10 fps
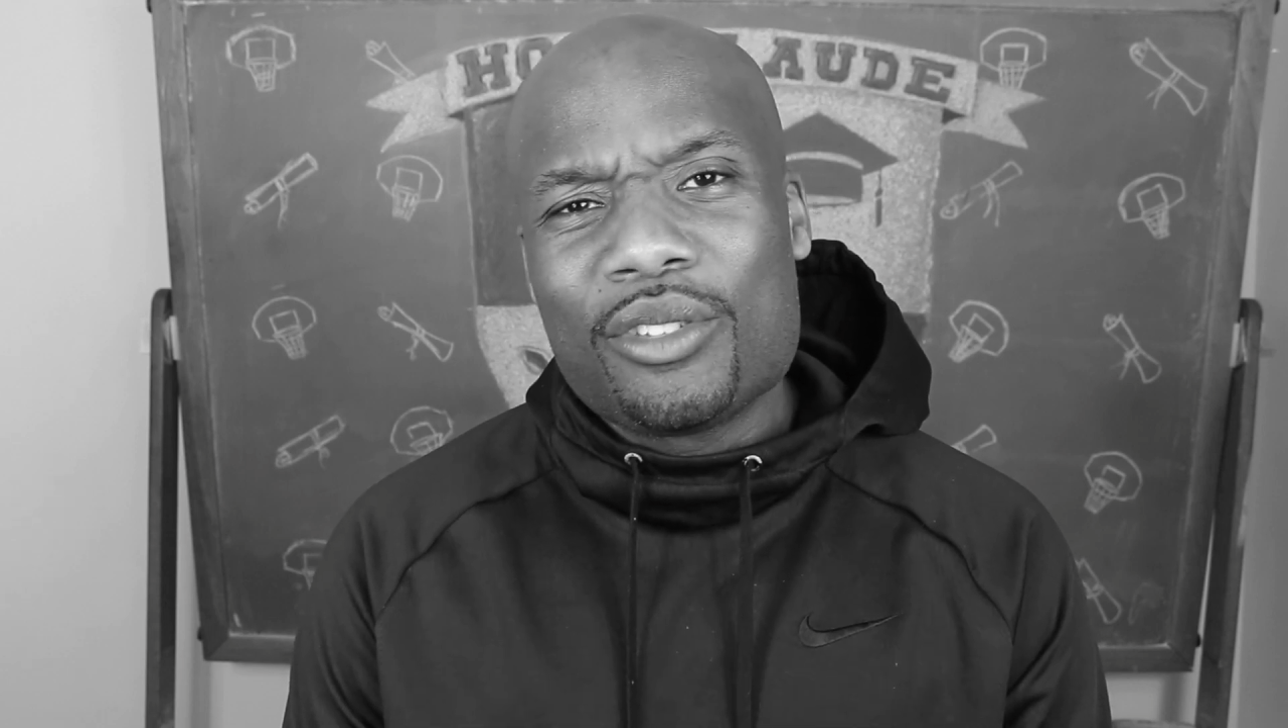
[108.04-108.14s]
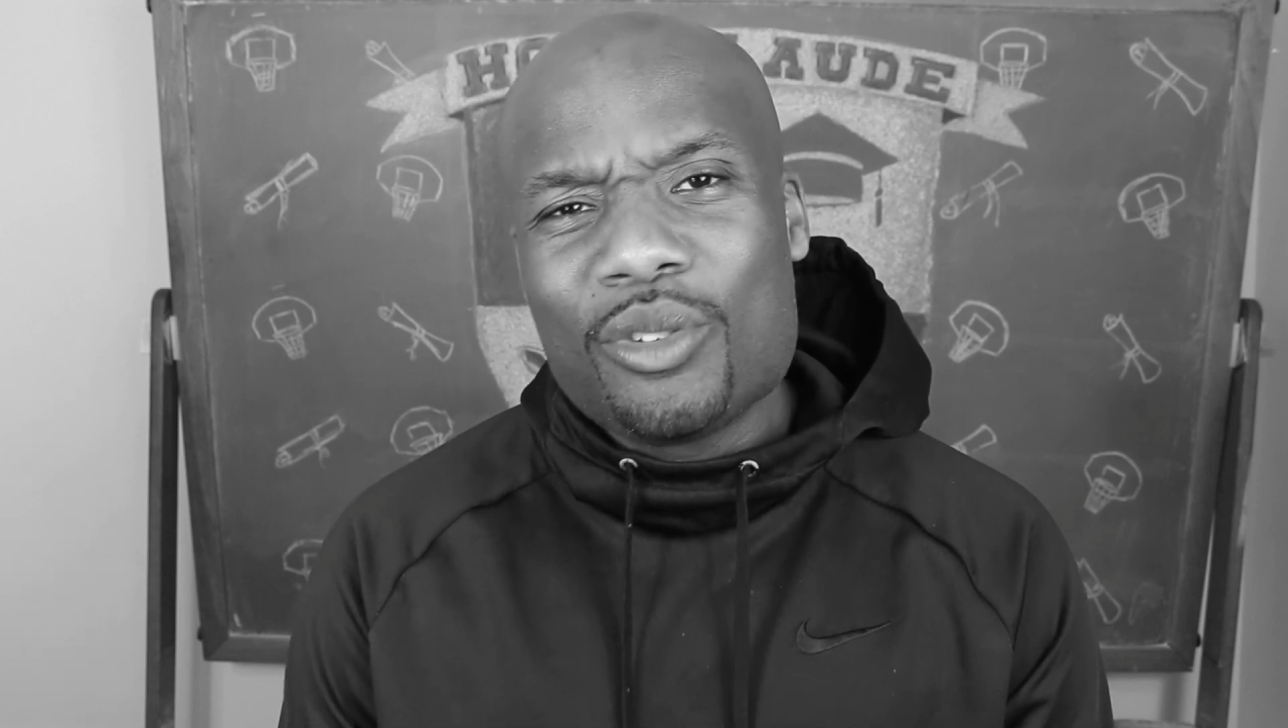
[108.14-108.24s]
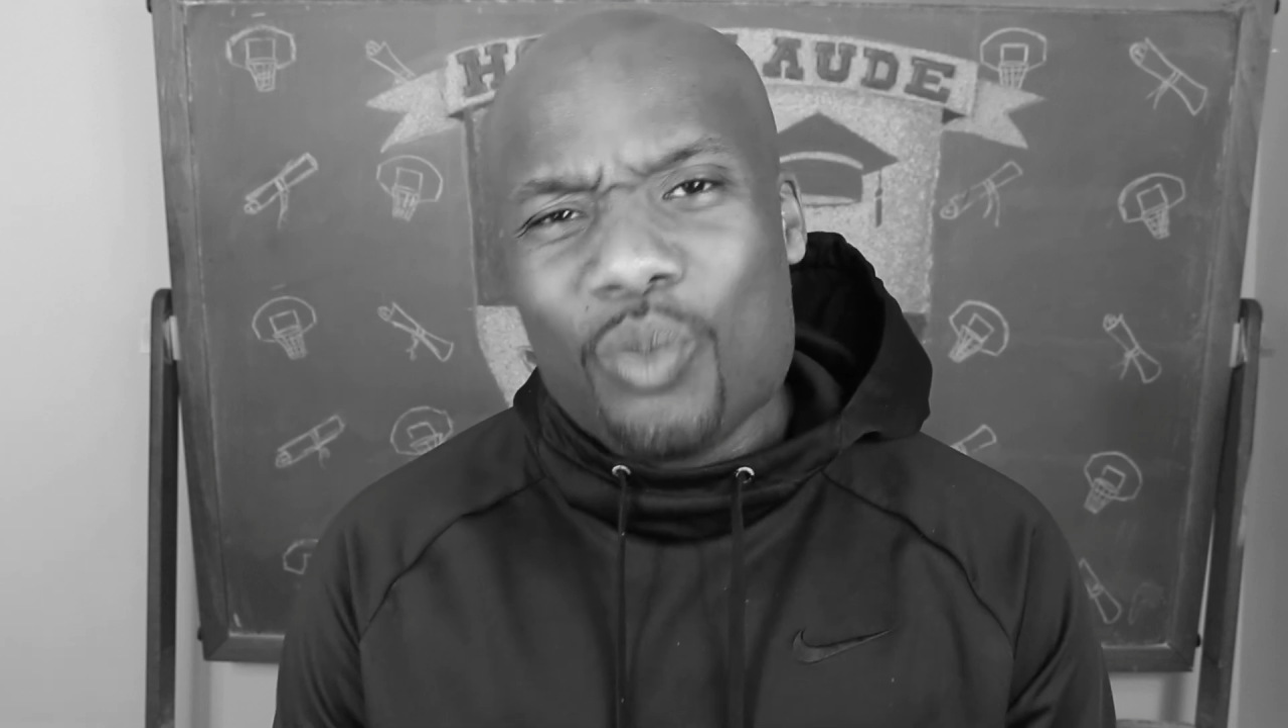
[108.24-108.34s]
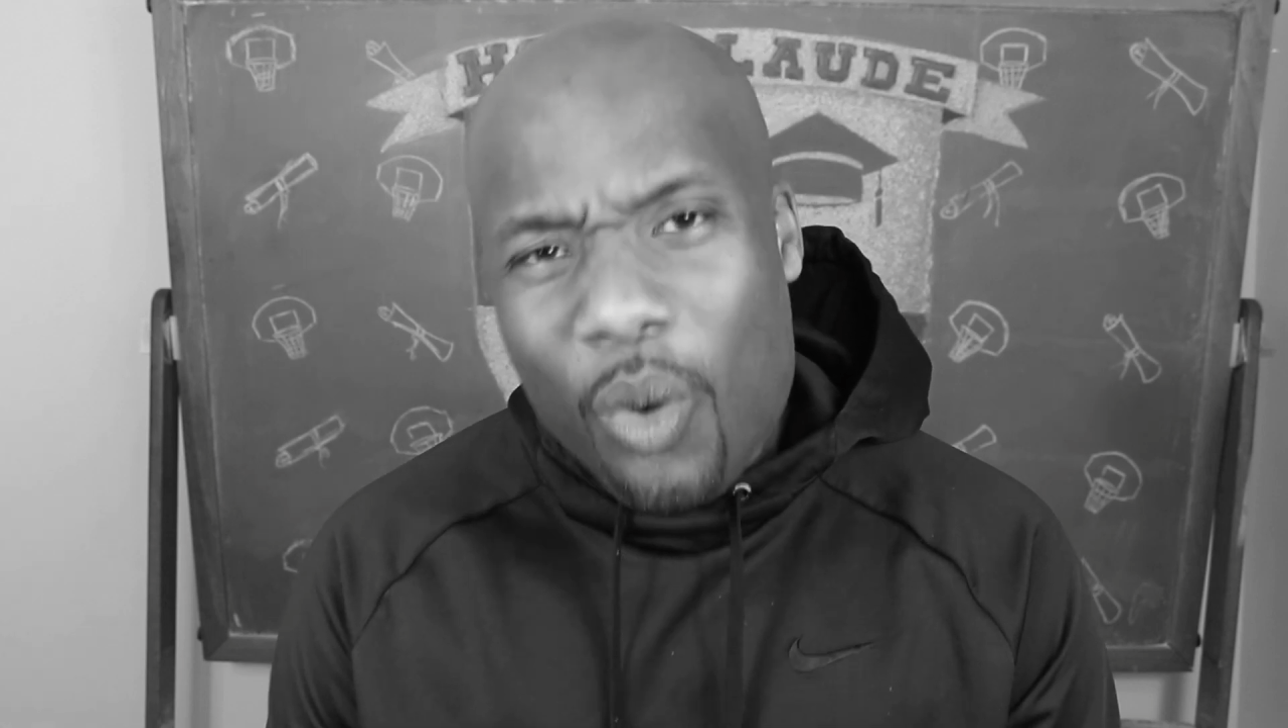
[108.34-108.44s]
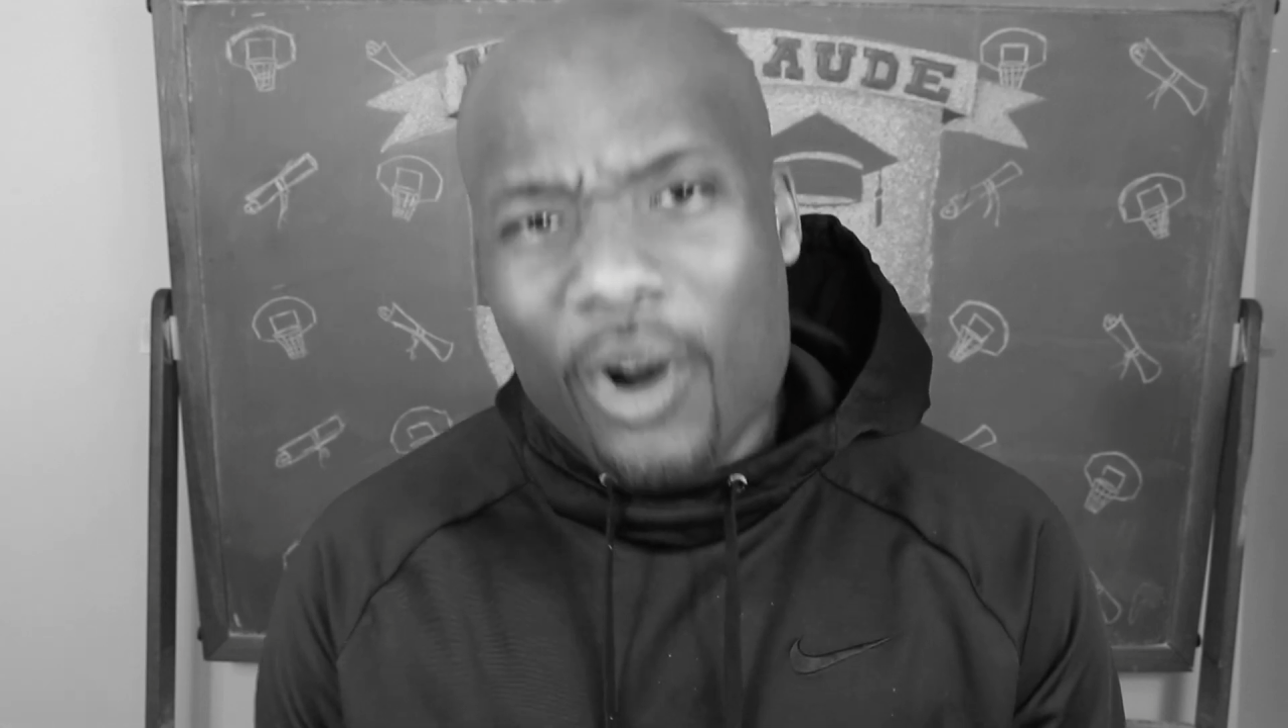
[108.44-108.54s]

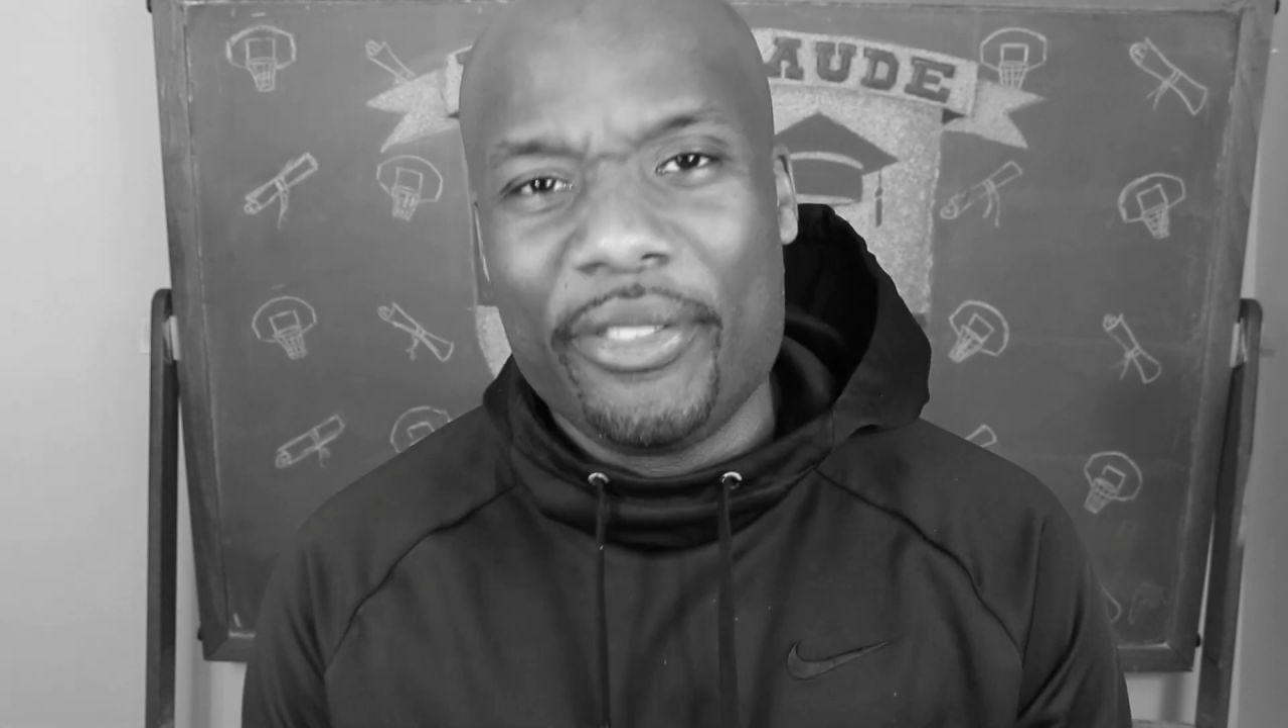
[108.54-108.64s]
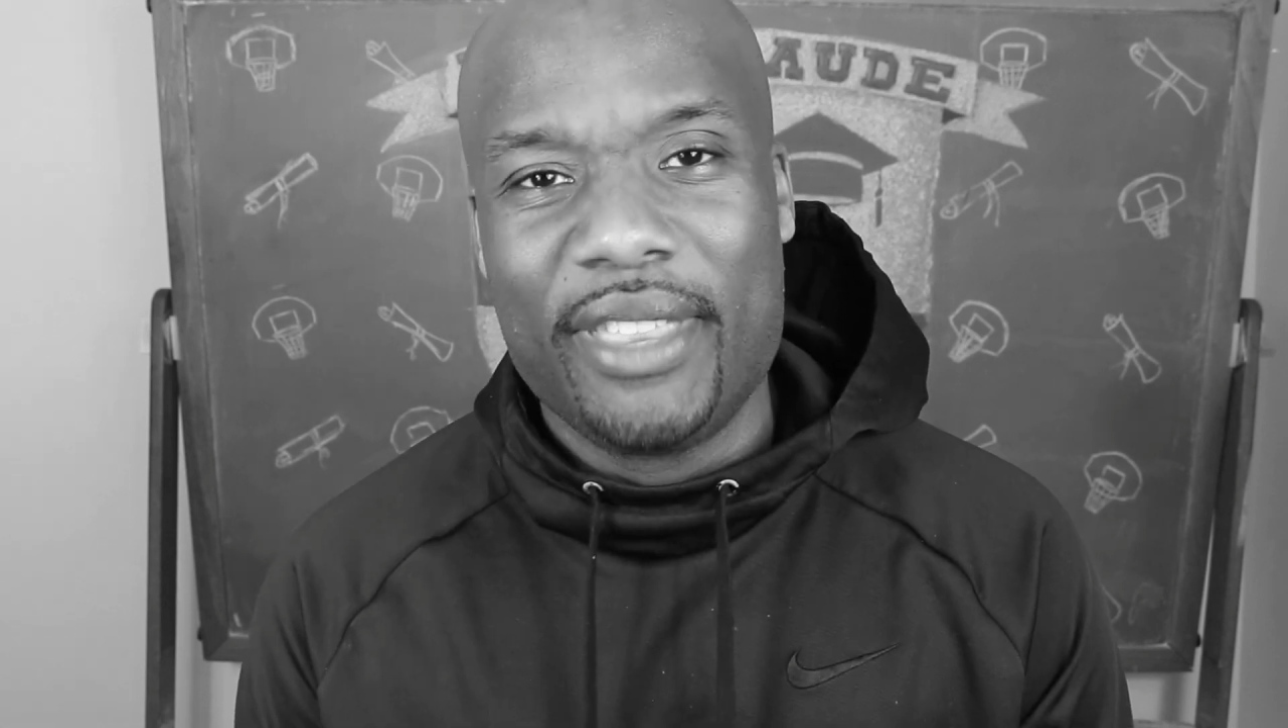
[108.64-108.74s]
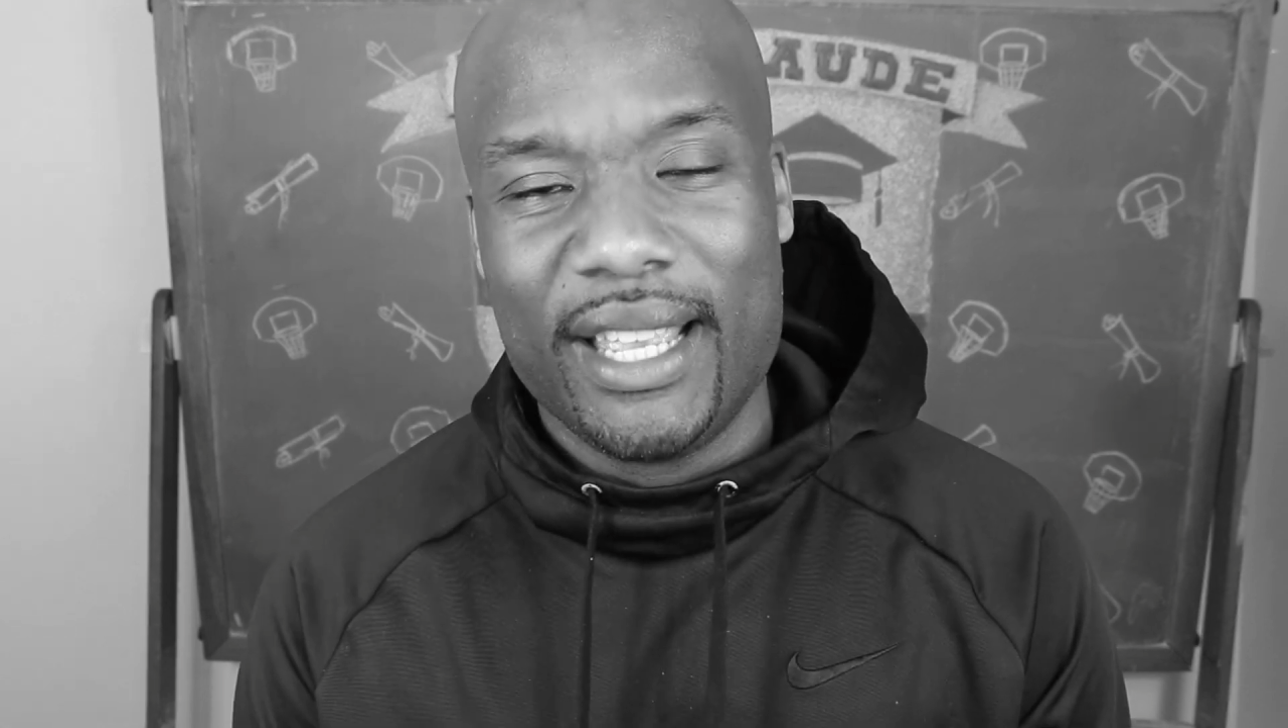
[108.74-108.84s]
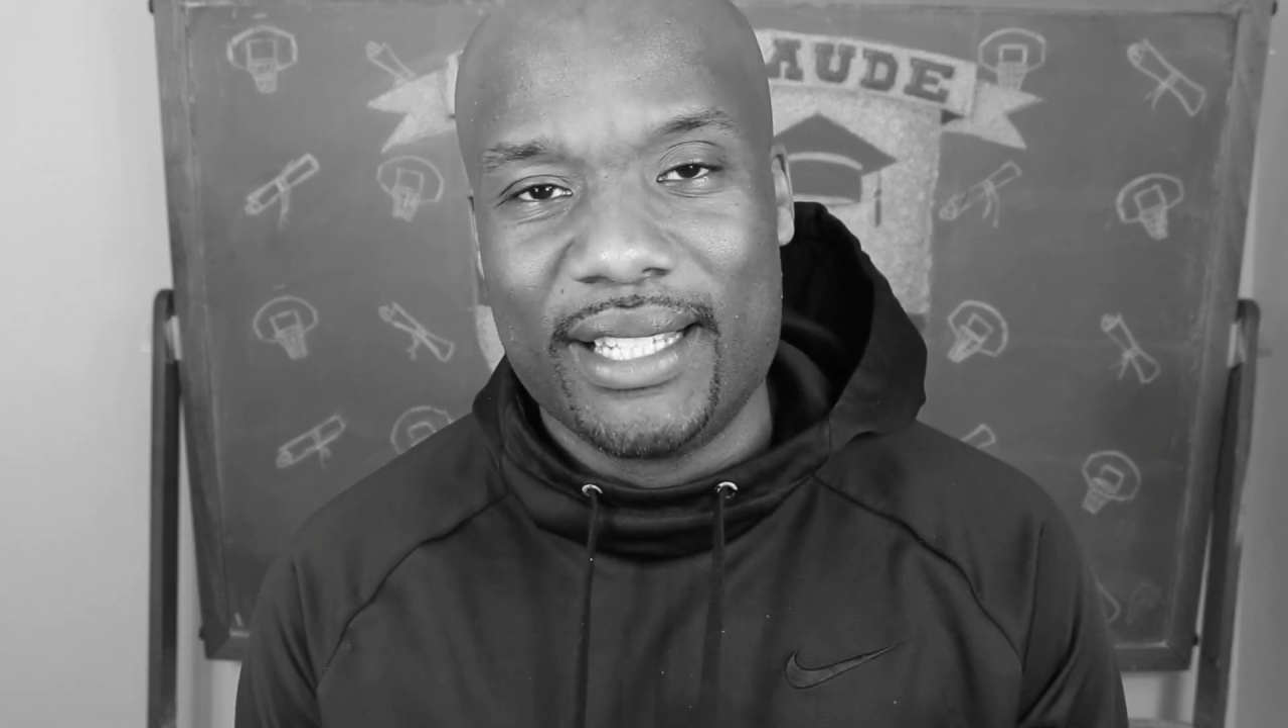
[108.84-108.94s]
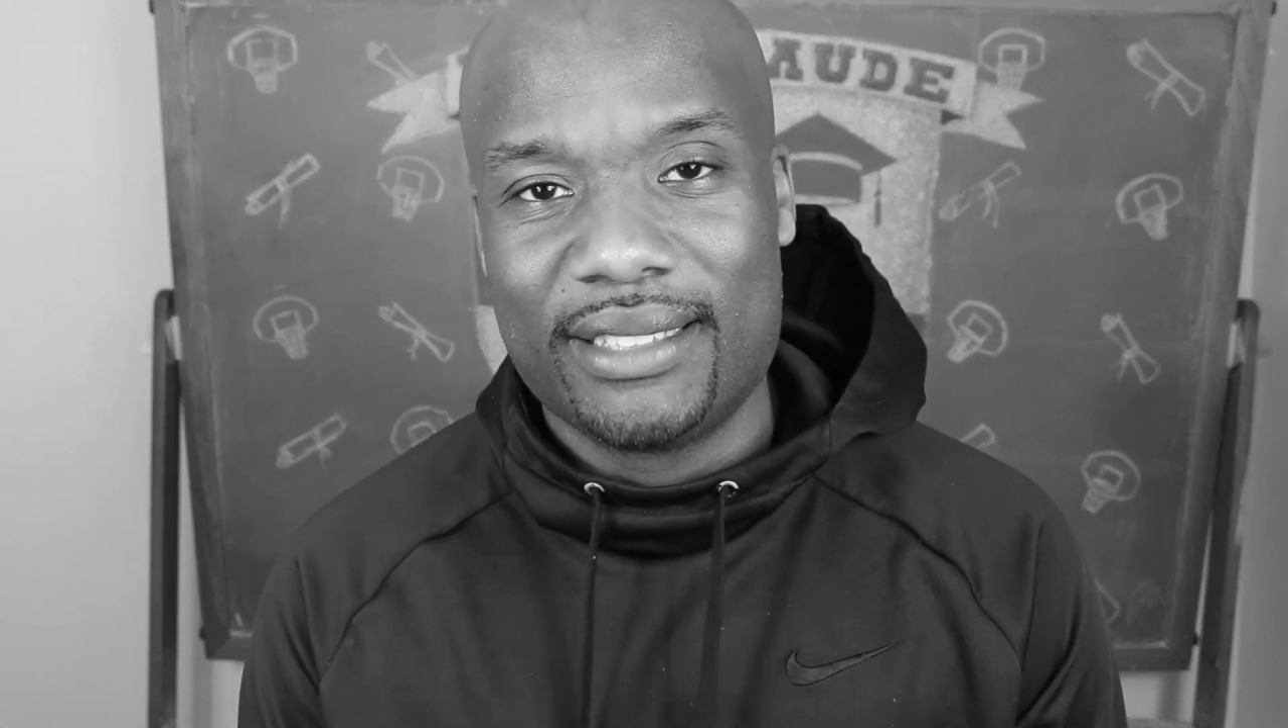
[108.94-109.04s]
You want
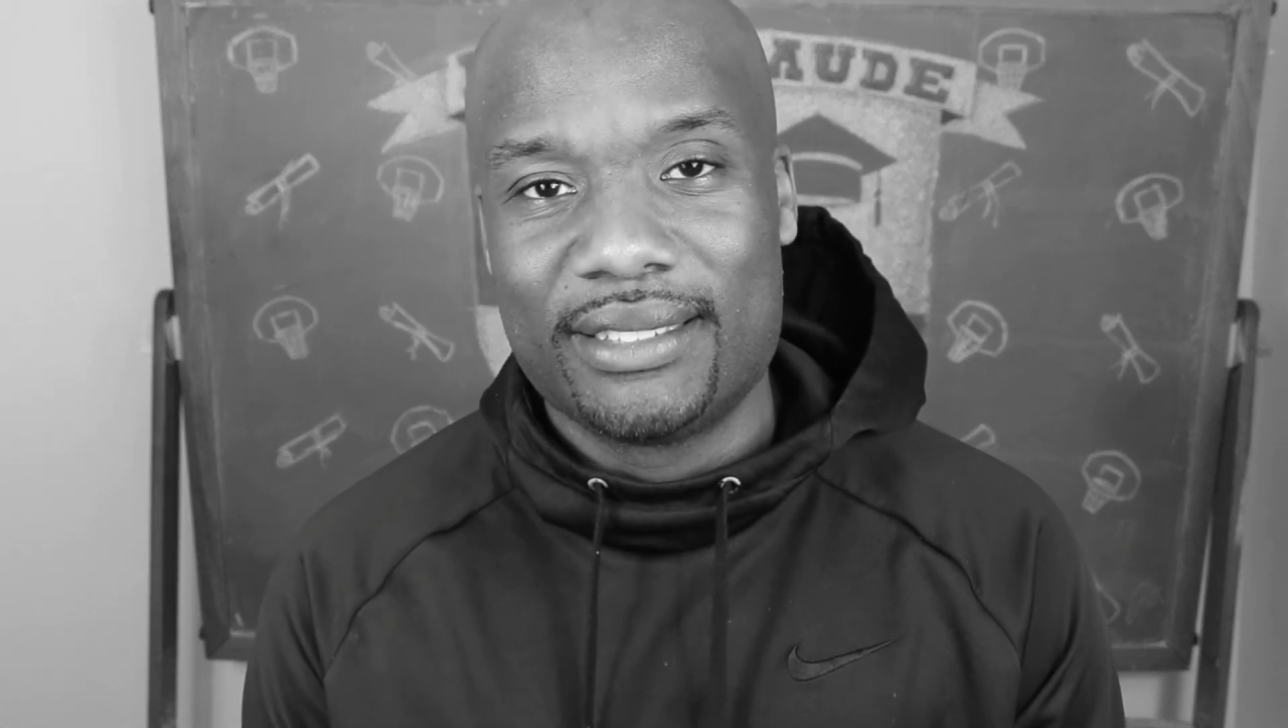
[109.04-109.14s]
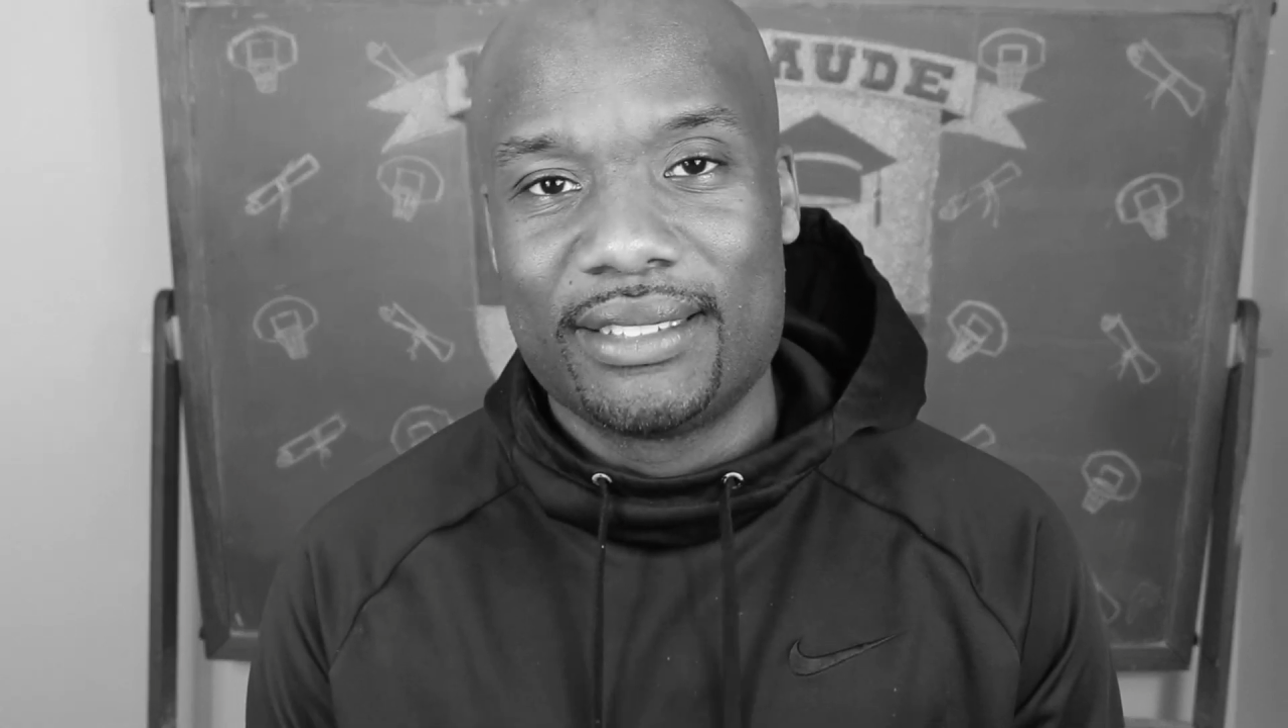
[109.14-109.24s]
that.